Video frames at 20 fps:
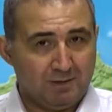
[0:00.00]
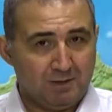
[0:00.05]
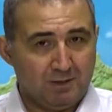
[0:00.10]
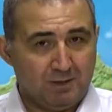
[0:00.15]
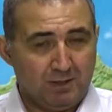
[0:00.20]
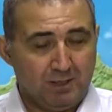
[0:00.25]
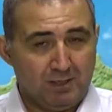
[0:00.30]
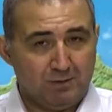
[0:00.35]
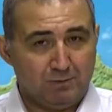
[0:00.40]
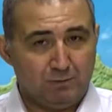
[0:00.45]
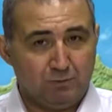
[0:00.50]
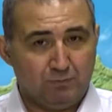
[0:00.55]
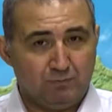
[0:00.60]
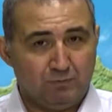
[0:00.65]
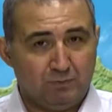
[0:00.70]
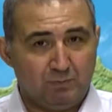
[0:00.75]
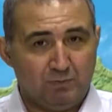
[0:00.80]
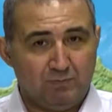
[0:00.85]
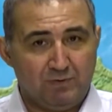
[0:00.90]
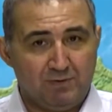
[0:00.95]
and you
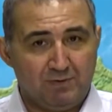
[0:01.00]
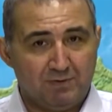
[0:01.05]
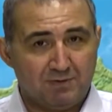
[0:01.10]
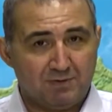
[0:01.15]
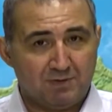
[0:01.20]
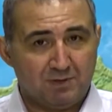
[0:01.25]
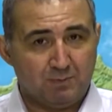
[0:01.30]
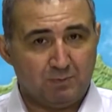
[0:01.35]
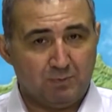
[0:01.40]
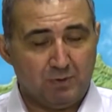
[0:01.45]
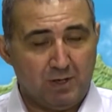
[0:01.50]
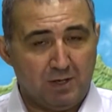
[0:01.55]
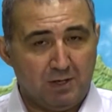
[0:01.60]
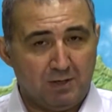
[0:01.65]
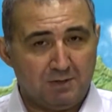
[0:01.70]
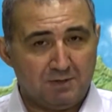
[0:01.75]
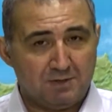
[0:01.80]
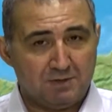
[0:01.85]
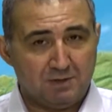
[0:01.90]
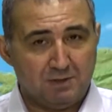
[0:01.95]
will be very
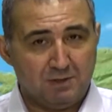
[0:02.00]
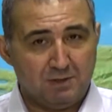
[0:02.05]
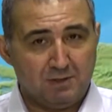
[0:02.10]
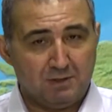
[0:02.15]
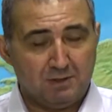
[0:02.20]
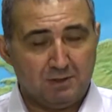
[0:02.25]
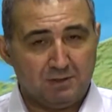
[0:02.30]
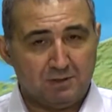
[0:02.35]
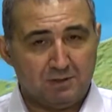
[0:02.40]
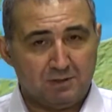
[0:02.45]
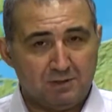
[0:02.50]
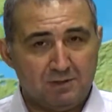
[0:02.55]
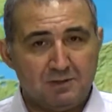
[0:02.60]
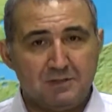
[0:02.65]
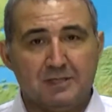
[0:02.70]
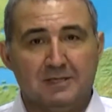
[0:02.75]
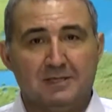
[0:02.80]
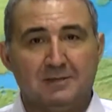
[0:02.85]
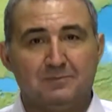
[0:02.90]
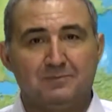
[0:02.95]
surprised seeing that
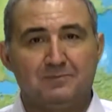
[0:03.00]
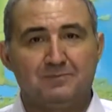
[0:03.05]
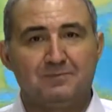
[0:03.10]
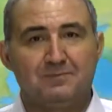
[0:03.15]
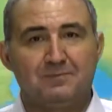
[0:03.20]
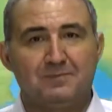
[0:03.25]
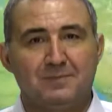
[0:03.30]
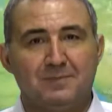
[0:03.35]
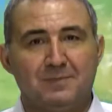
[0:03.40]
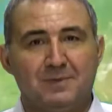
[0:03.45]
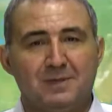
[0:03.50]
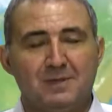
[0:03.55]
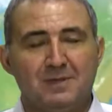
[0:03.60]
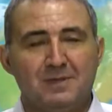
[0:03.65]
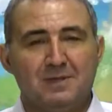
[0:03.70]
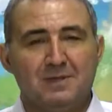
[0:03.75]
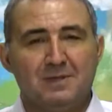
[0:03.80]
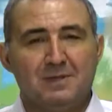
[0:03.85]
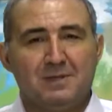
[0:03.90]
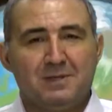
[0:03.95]
city.
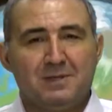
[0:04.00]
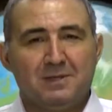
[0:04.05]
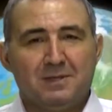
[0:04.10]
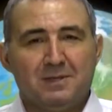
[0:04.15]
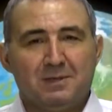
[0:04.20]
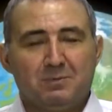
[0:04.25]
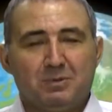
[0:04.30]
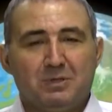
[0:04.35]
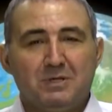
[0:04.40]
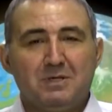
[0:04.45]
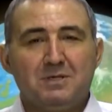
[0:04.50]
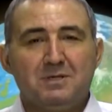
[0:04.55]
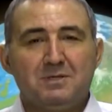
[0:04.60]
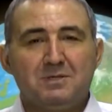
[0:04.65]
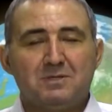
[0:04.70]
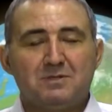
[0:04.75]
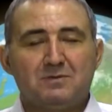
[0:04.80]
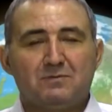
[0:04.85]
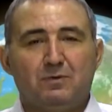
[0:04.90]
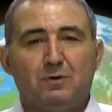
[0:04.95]

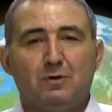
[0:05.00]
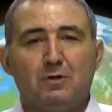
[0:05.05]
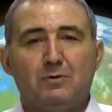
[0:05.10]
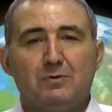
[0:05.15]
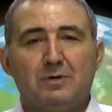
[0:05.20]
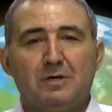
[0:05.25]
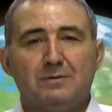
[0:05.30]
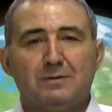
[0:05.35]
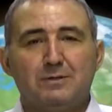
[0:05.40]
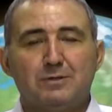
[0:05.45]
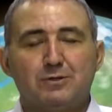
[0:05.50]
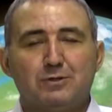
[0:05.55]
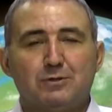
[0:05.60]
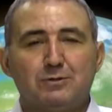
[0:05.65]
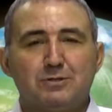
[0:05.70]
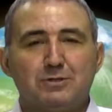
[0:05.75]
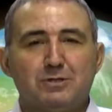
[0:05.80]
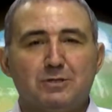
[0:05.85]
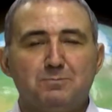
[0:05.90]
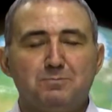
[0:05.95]
Please follow our
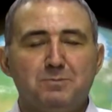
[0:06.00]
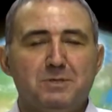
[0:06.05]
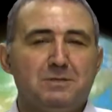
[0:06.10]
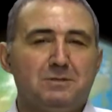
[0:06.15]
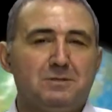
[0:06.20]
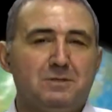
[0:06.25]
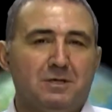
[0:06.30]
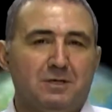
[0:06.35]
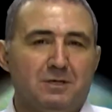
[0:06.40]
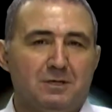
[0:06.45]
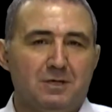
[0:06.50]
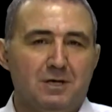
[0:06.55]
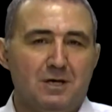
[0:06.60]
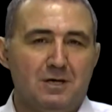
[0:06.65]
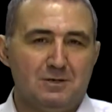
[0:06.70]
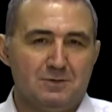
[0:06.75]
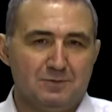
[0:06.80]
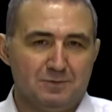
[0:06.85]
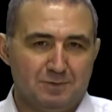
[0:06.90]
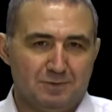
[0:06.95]
social media
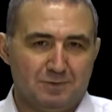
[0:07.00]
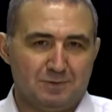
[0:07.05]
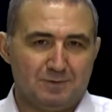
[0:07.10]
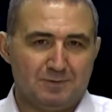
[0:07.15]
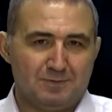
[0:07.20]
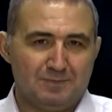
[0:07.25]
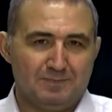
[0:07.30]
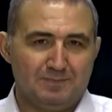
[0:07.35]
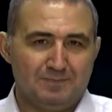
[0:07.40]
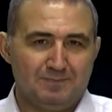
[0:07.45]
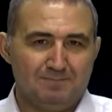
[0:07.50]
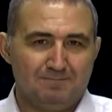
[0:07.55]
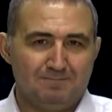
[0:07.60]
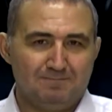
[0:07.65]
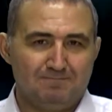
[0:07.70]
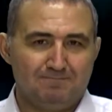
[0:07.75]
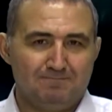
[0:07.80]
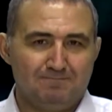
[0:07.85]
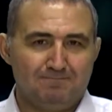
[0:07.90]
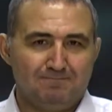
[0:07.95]
accounts.
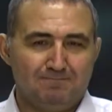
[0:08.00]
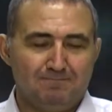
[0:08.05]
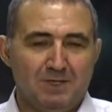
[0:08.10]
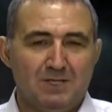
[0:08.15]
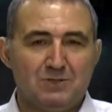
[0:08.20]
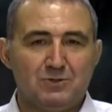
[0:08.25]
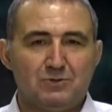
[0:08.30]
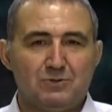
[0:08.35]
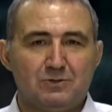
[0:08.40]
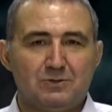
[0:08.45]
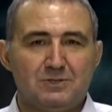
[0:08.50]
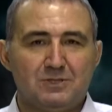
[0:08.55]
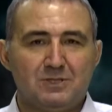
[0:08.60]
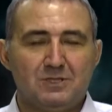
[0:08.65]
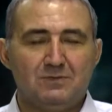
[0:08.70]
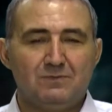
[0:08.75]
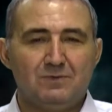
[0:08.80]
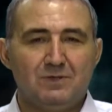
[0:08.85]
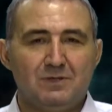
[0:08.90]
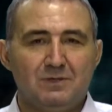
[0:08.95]
Natural
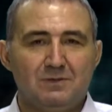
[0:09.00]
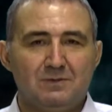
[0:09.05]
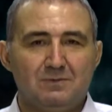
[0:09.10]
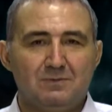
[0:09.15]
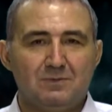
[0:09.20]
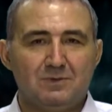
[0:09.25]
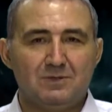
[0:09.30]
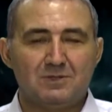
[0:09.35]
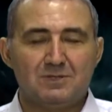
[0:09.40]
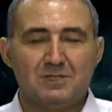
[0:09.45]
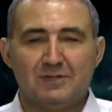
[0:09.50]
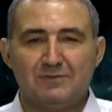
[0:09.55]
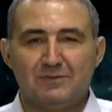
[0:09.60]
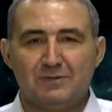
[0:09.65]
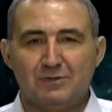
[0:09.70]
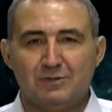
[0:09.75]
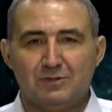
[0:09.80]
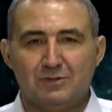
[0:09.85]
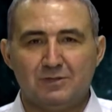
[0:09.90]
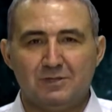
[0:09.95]
TV, Discover
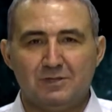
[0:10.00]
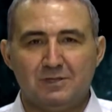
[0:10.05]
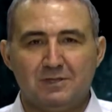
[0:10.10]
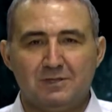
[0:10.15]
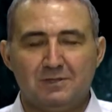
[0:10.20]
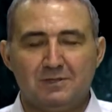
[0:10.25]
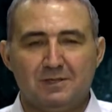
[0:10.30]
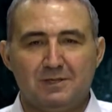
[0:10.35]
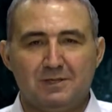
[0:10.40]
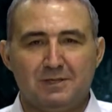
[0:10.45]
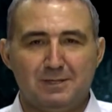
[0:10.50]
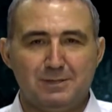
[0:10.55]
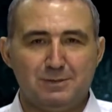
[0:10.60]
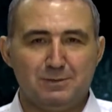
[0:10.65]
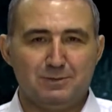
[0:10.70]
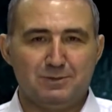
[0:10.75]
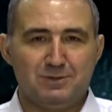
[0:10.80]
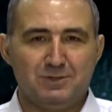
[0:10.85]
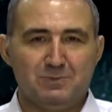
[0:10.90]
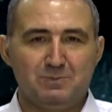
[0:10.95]
Turkey, Ayhan
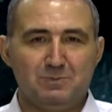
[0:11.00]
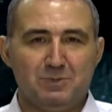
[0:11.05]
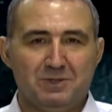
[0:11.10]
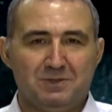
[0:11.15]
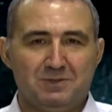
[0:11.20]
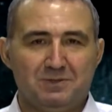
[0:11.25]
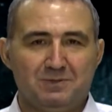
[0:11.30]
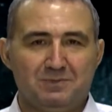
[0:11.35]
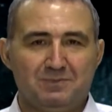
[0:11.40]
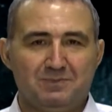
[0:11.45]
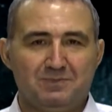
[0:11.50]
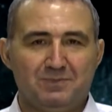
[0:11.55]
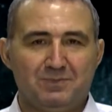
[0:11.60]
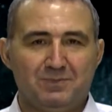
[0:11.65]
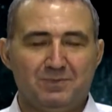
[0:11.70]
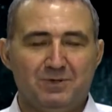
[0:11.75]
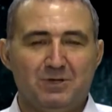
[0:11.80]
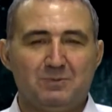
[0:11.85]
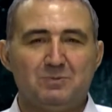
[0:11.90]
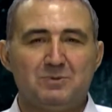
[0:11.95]
Özcimbit.
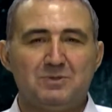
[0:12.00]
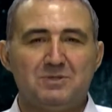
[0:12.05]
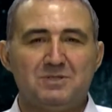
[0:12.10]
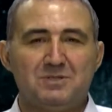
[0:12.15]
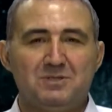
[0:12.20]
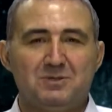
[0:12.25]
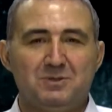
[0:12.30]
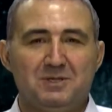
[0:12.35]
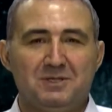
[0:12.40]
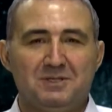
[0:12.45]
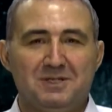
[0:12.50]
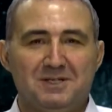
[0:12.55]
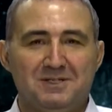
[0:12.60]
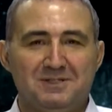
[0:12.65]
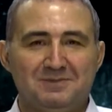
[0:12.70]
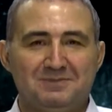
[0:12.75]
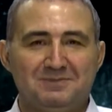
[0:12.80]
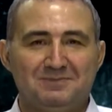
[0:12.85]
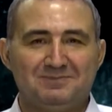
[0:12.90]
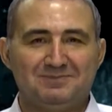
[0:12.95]
Hope to see you again.
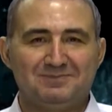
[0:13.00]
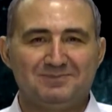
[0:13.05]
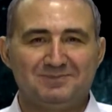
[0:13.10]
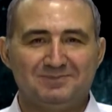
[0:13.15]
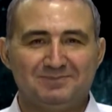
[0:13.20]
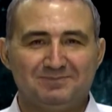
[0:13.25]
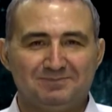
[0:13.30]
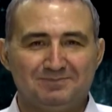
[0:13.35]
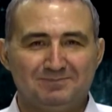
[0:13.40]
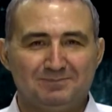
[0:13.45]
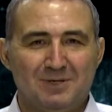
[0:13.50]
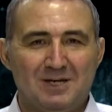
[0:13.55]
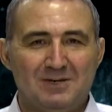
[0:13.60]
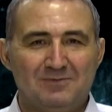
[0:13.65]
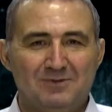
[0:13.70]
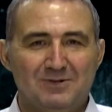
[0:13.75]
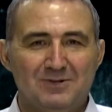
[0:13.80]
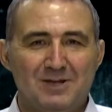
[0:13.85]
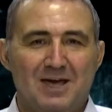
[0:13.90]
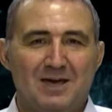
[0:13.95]
Bye
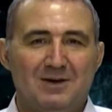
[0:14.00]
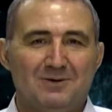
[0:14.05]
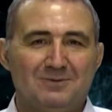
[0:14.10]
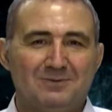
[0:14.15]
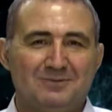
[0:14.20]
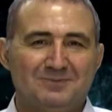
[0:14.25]
for now.